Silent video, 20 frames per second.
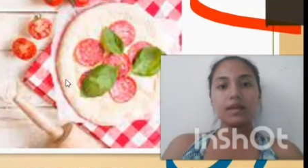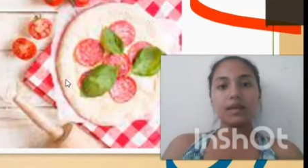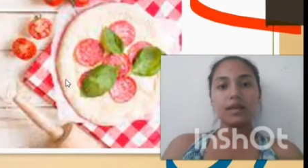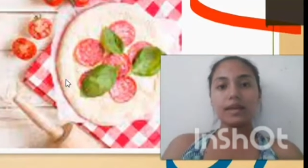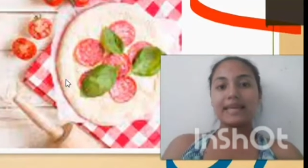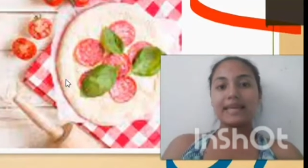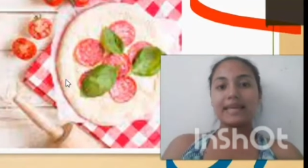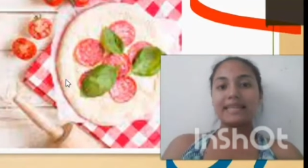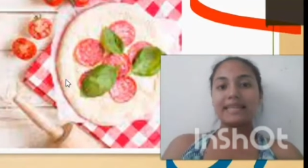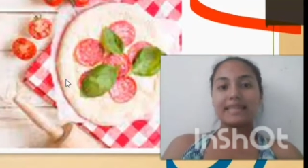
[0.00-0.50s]

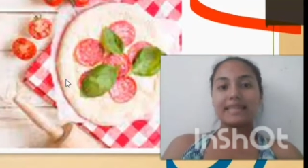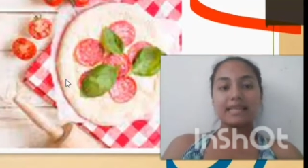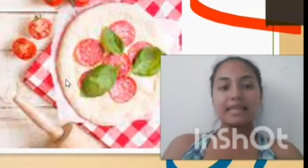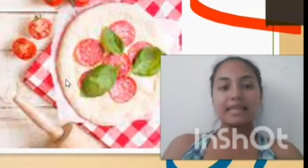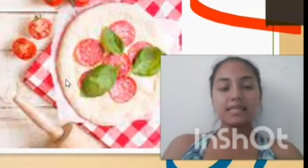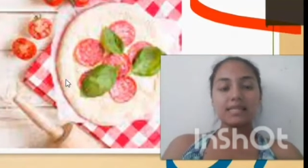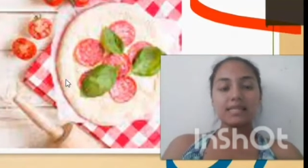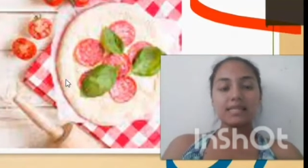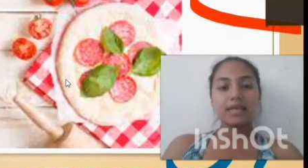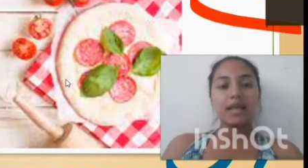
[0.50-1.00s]

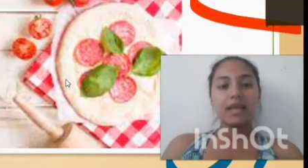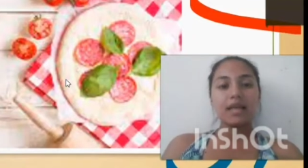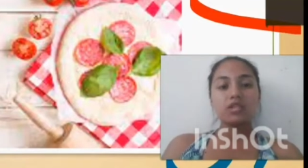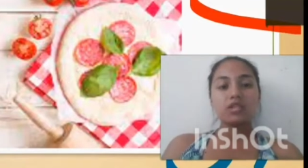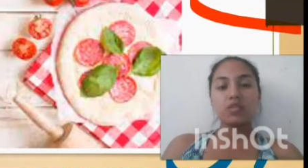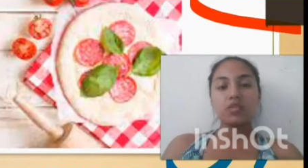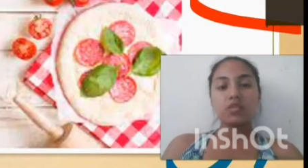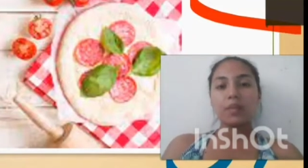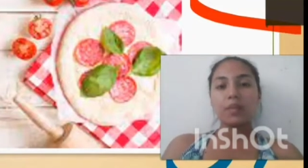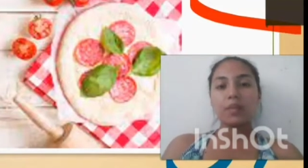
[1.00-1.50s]
Ingredients
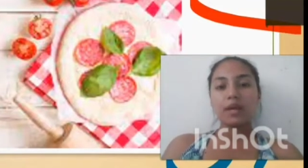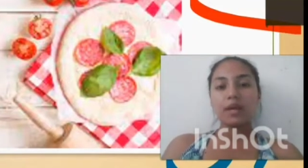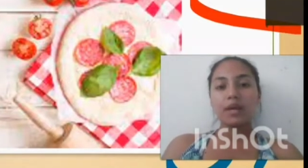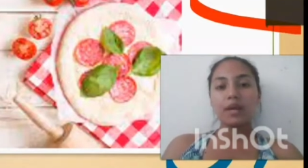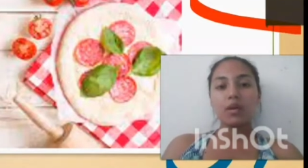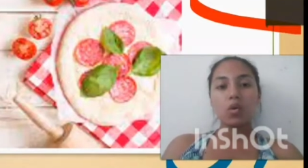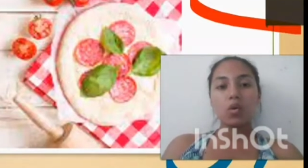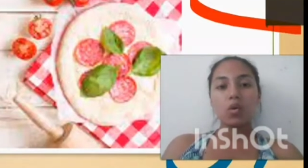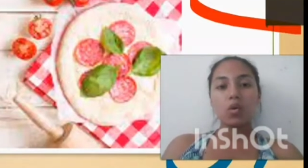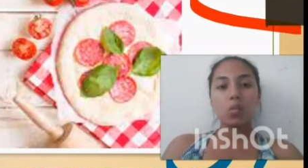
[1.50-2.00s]

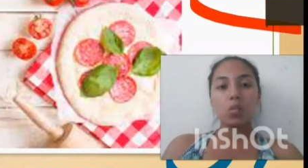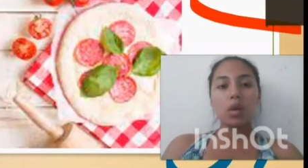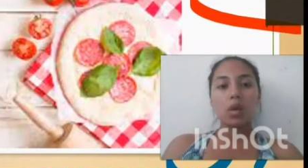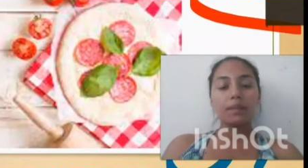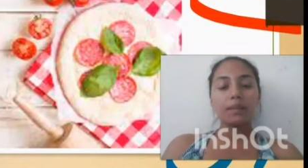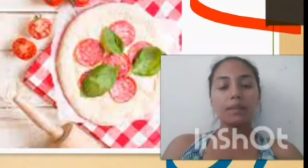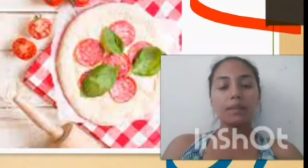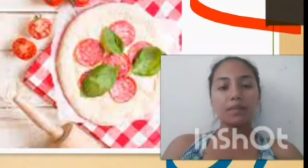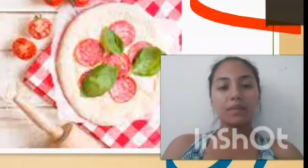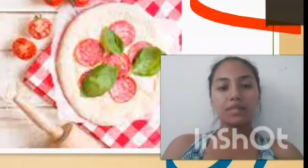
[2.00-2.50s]
tomato,
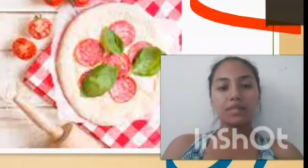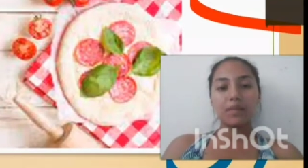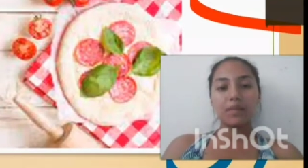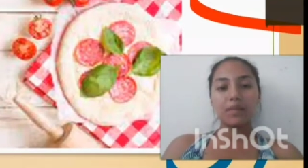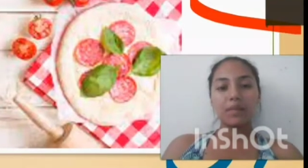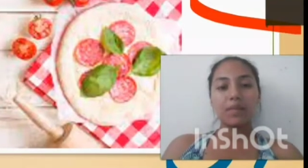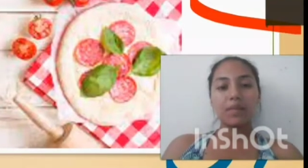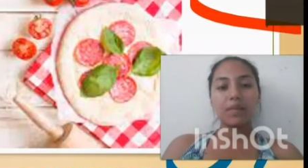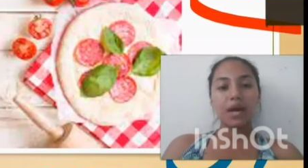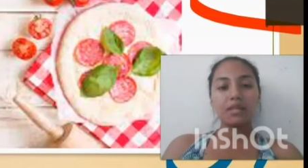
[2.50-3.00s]
one
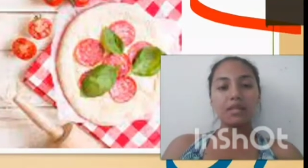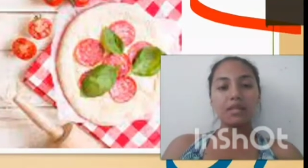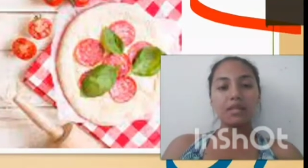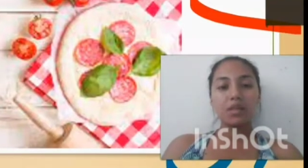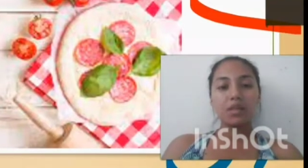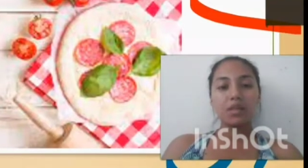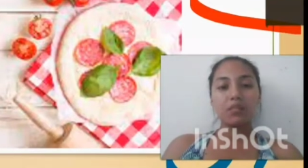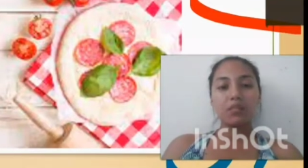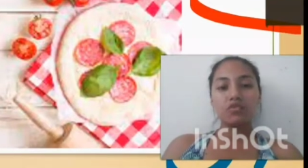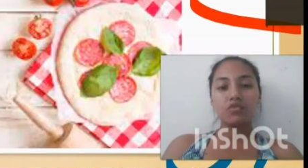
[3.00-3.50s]
pizza
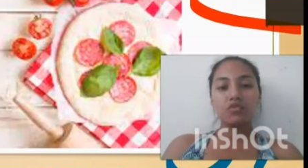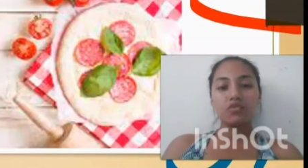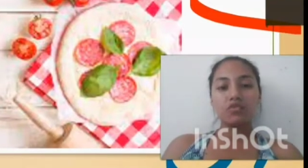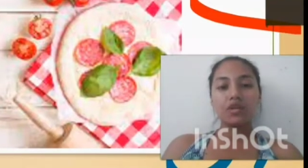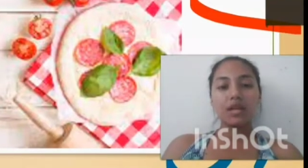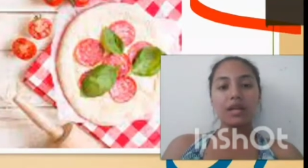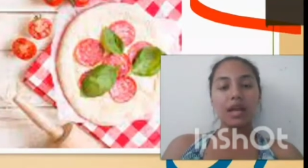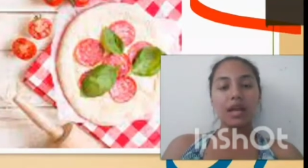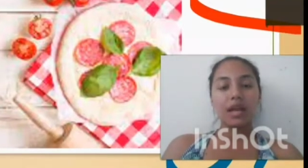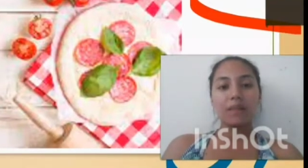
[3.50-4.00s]
mask,
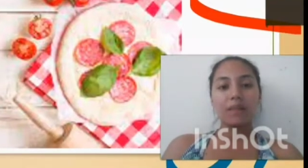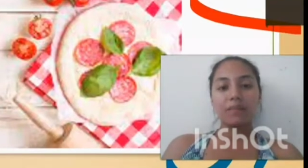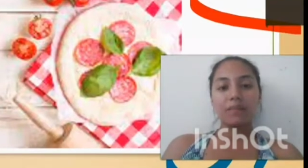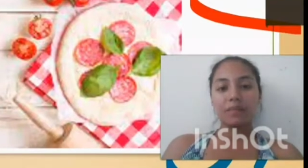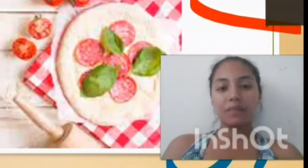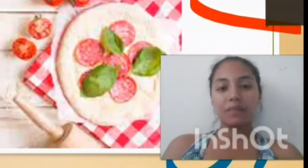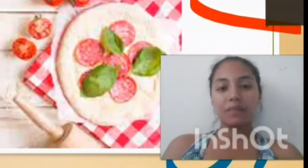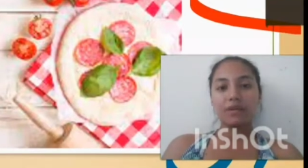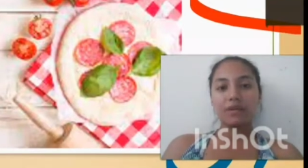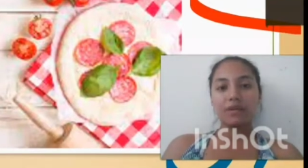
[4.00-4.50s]
mozzarella,
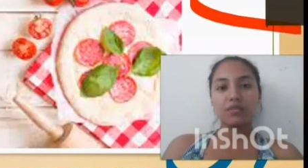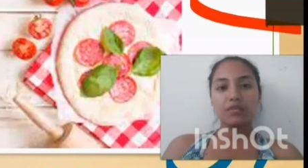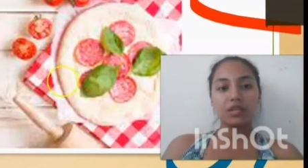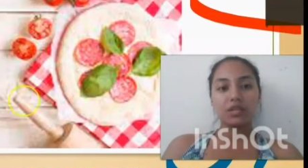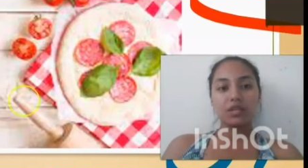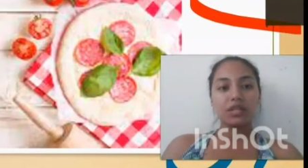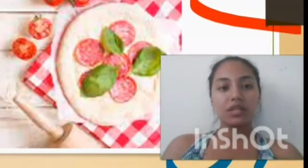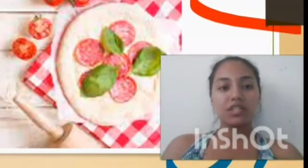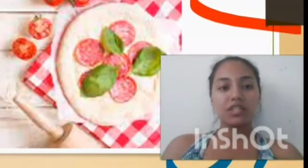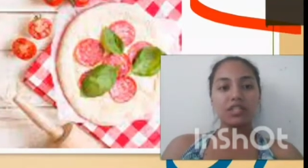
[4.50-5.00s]

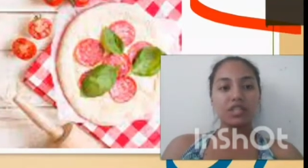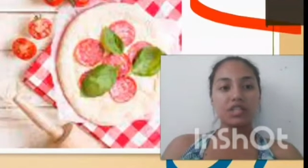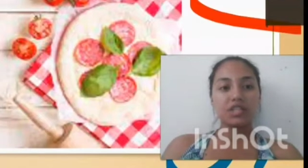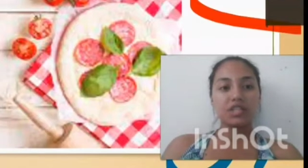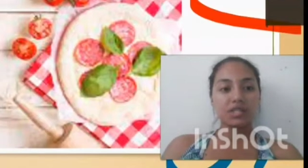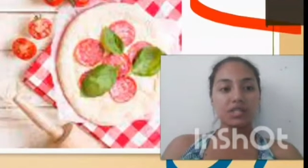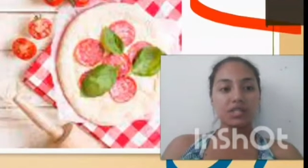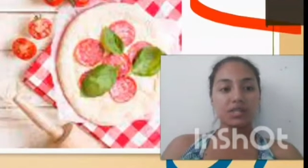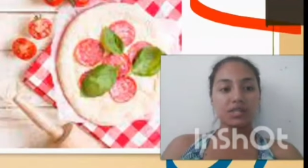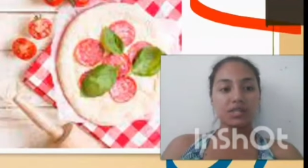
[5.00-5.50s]
pepperoni,
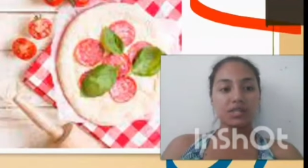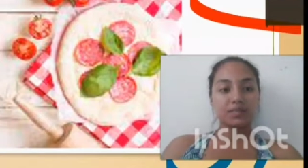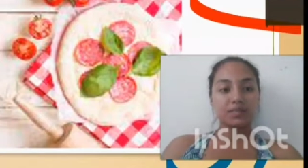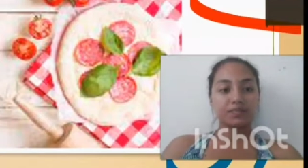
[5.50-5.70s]
cheese.